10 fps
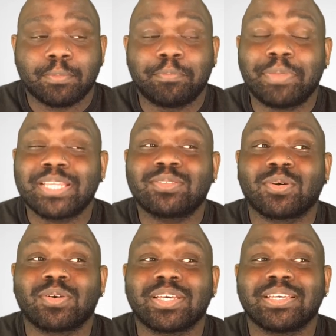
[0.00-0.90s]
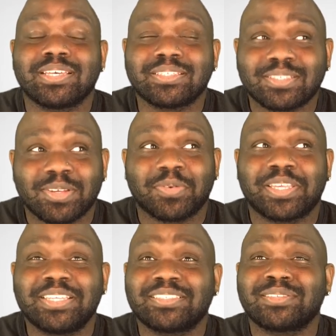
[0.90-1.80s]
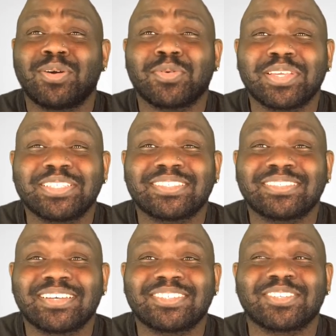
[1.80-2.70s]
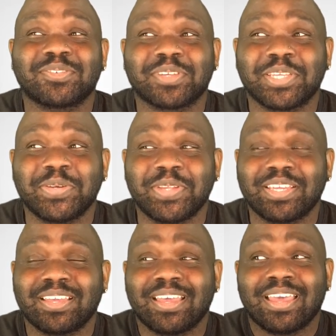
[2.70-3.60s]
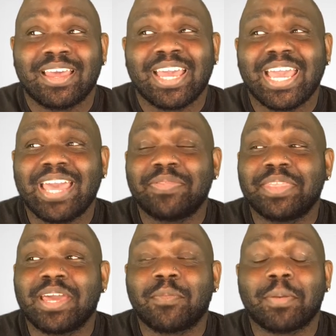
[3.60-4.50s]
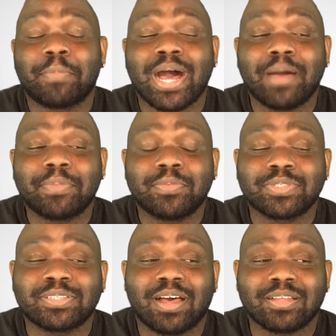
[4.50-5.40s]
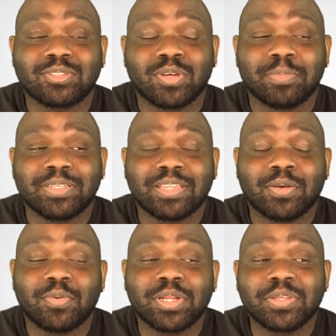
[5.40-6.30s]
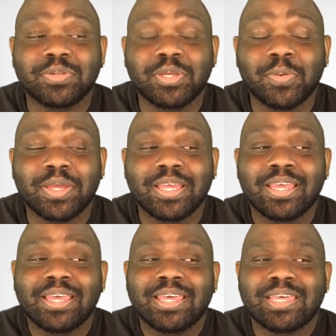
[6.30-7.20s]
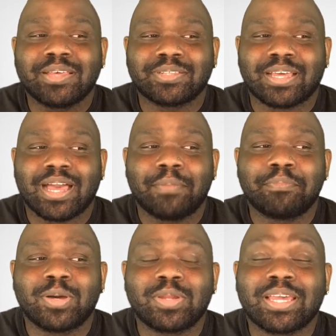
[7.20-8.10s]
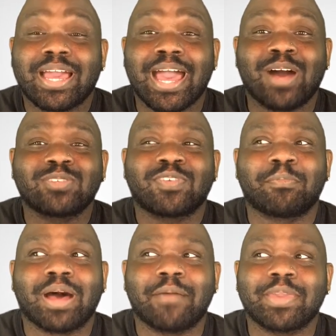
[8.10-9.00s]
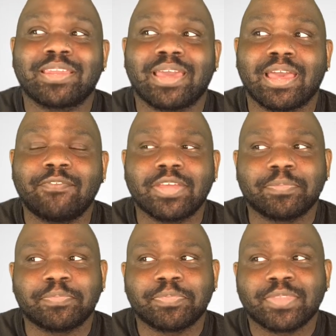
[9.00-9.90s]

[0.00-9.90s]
Beto is so, he's so, he's such a little cutie and then when Poppy was talking to him, he's like, What are you doing? He was like, I'm building a house for mommy in heaven.